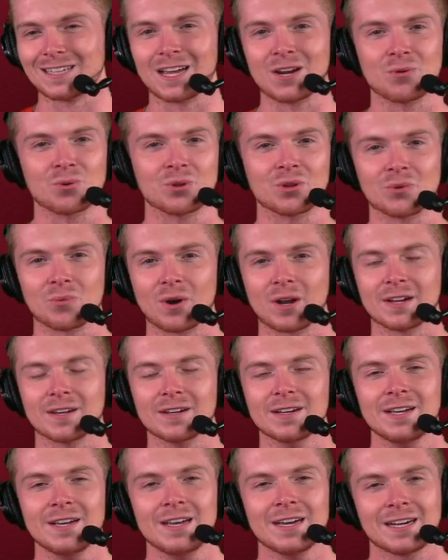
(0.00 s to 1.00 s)
they really want
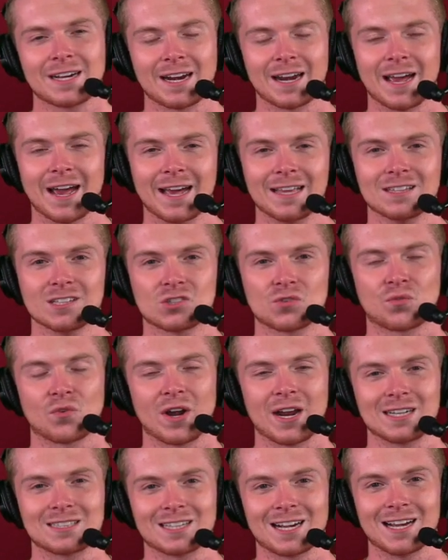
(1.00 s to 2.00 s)
to kind of head this
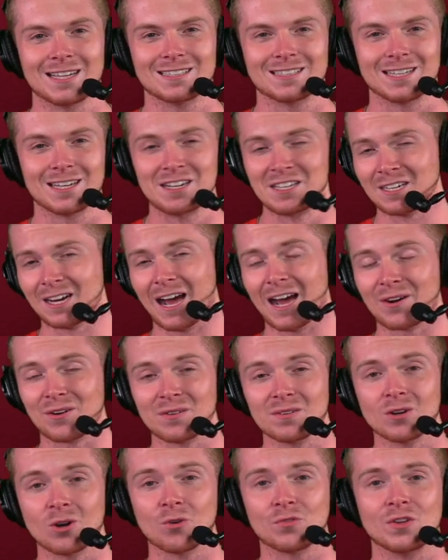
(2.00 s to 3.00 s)
franchise in, and I don't
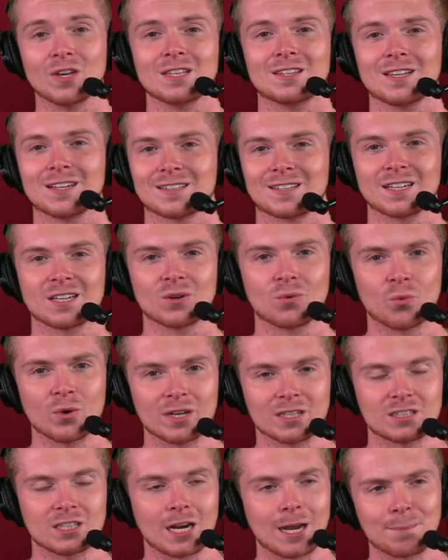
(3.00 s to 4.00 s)
even know if they think they can win
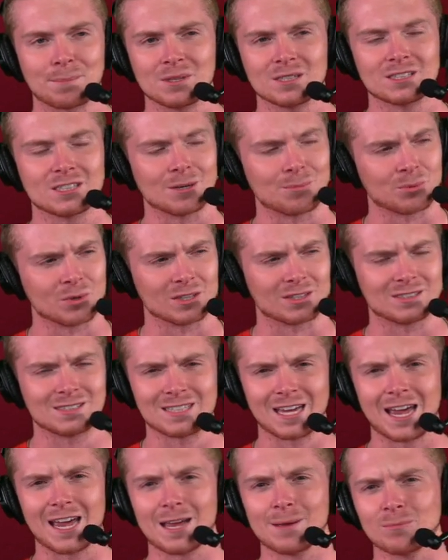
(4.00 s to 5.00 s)
a championship with
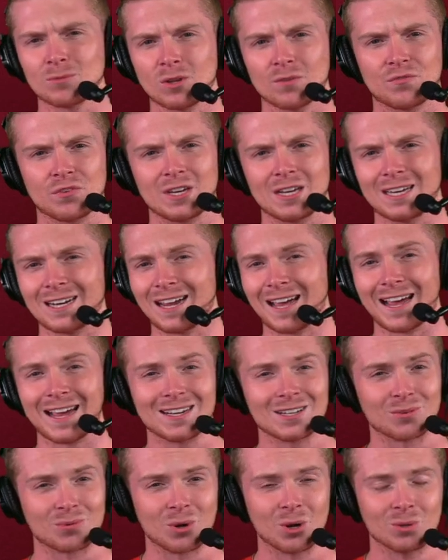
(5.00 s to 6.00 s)
Dame, LaVine,
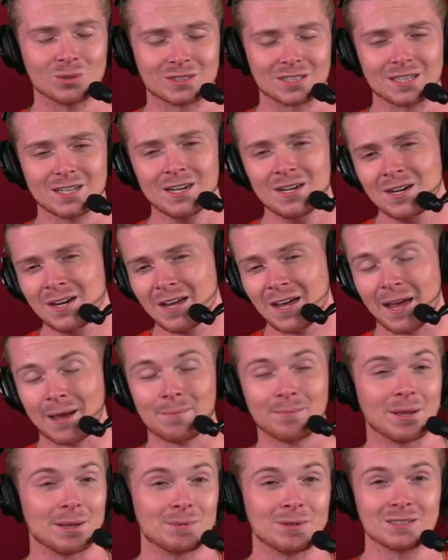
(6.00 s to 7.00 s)
and DeRozan,
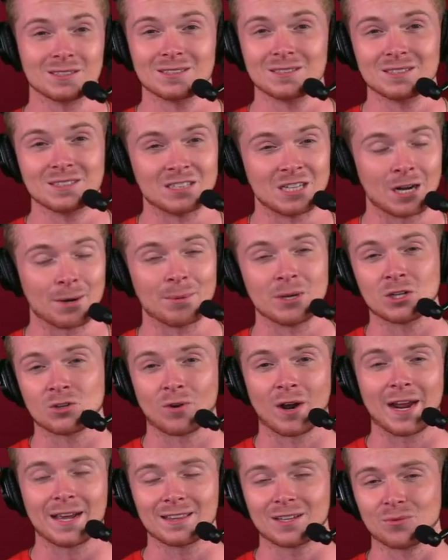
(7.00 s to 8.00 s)
and maybe Jeremy
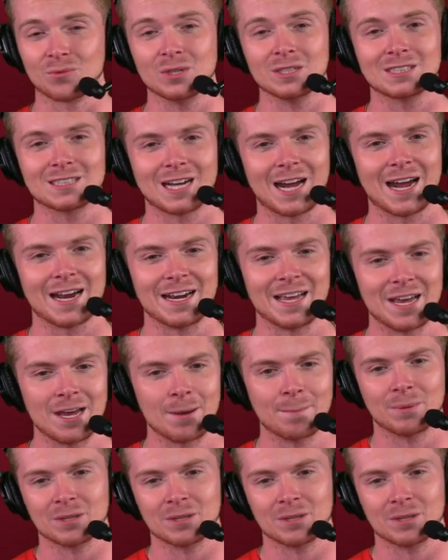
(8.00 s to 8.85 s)
Grant, they re-sign him.